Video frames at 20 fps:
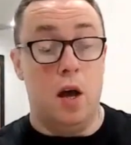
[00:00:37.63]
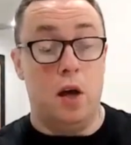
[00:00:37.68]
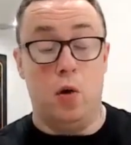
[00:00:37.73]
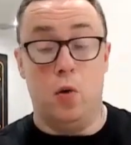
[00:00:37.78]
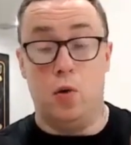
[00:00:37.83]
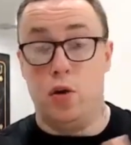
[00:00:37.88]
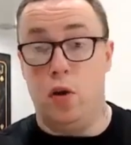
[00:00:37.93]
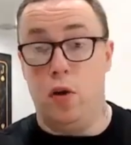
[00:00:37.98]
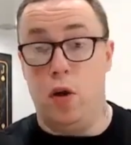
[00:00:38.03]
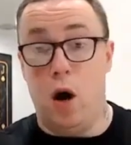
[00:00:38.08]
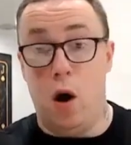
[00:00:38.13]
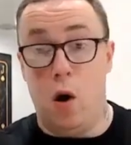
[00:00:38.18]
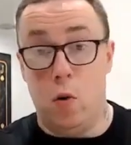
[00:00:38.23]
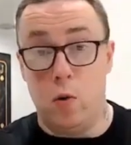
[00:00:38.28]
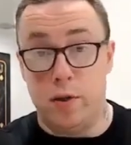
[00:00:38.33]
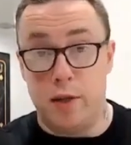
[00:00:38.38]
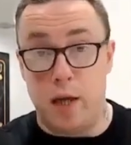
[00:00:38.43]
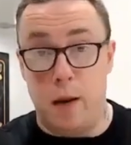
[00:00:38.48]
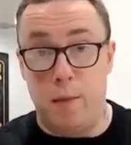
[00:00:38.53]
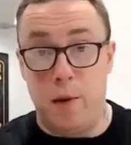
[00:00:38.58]
You do the
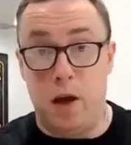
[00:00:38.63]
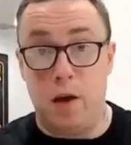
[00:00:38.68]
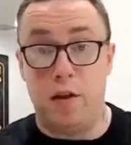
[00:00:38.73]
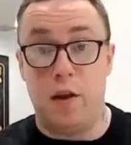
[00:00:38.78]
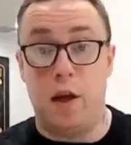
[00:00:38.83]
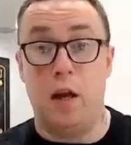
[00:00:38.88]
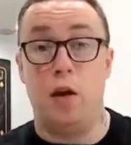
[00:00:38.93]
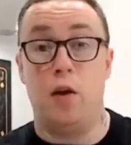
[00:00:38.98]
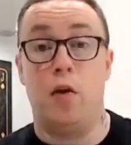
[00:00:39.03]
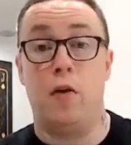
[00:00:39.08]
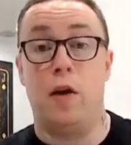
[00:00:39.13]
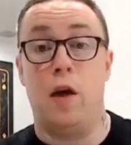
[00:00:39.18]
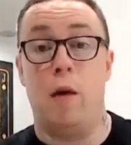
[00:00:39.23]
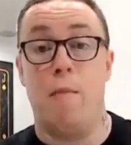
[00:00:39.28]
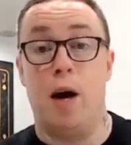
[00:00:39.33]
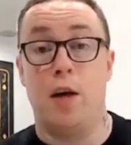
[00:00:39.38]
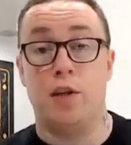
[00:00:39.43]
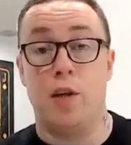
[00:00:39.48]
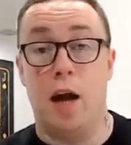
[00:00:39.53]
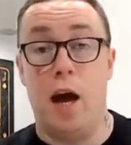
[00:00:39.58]
whole deepening thing. You do the
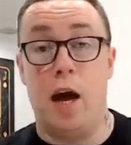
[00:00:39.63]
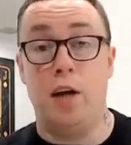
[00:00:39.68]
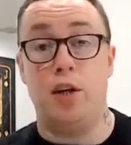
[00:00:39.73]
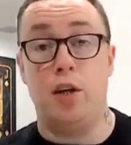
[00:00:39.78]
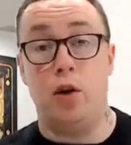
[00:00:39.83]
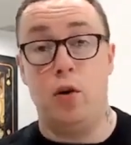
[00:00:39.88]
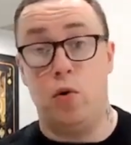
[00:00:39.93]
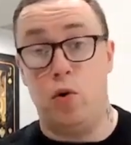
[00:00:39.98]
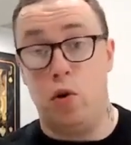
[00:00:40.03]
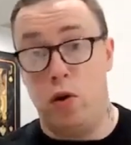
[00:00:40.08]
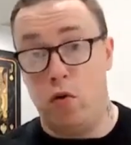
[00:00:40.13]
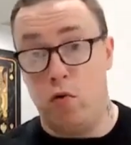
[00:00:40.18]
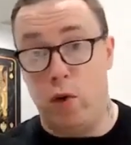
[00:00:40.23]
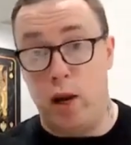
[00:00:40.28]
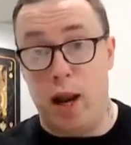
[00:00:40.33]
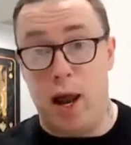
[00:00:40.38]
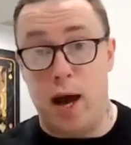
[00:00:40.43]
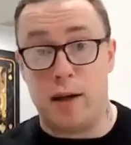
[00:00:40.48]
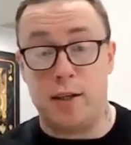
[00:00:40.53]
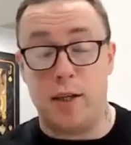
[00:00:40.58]
imagination. You do the
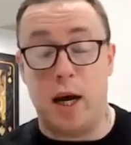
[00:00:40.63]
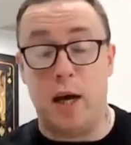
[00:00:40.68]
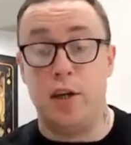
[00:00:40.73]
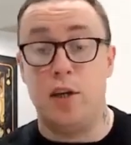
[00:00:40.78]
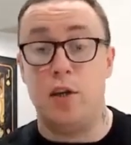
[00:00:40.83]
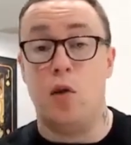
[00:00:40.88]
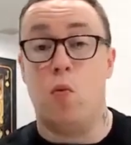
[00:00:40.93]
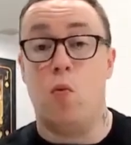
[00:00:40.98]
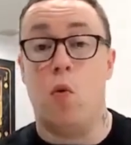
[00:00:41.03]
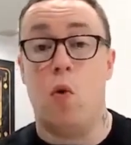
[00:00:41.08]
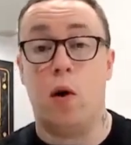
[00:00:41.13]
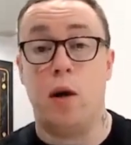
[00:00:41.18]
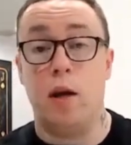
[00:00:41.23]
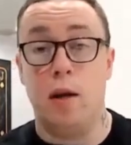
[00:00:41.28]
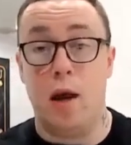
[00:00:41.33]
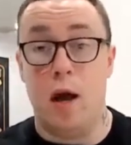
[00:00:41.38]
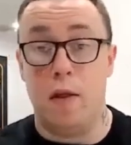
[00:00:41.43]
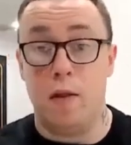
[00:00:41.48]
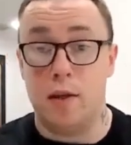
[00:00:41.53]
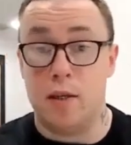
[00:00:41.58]
relaxation, the
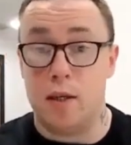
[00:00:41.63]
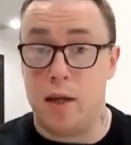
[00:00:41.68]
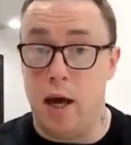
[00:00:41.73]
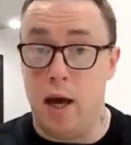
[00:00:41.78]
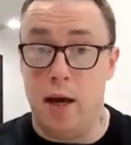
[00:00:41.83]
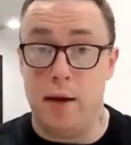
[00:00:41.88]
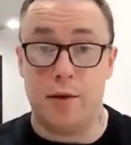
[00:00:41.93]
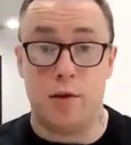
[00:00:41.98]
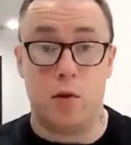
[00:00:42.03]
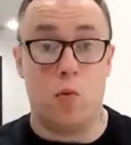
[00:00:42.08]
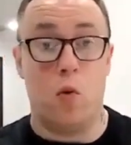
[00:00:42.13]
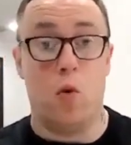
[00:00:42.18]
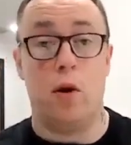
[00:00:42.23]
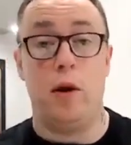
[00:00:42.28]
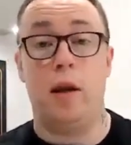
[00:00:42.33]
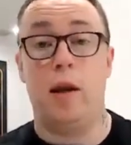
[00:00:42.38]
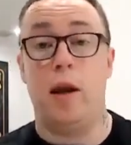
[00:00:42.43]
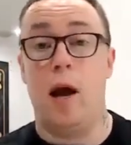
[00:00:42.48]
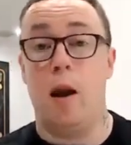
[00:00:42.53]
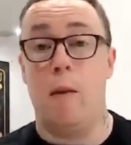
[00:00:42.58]
walking down the stairs or
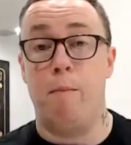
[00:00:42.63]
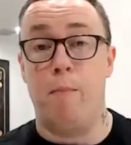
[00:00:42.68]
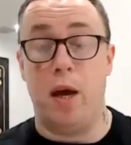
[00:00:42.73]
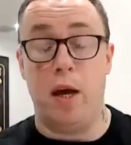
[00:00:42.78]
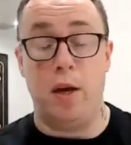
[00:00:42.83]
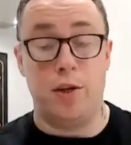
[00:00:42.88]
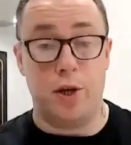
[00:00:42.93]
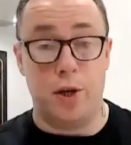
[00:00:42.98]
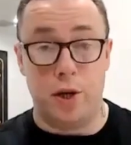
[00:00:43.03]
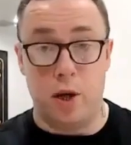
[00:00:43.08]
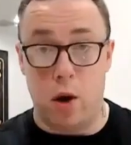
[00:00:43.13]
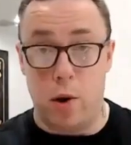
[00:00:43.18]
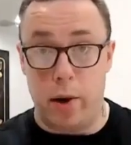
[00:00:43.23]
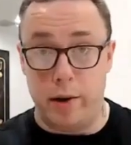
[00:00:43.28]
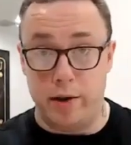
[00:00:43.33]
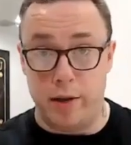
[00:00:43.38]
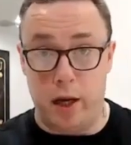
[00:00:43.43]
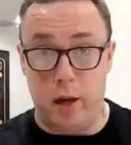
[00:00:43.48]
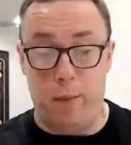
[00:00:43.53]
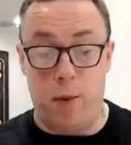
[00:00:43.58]
walking down a beach and
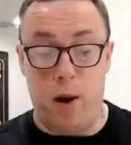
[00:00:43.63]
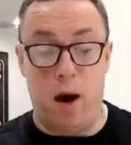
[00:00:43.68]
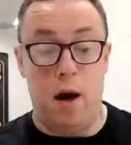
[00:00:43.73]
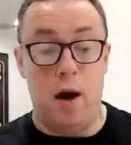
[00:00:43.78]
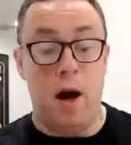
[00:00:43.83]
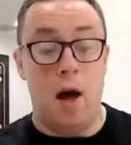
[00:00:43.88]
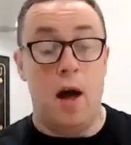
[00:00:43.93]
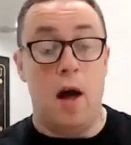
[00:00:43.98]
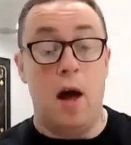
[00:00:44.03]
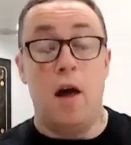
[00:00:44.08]
going deeper.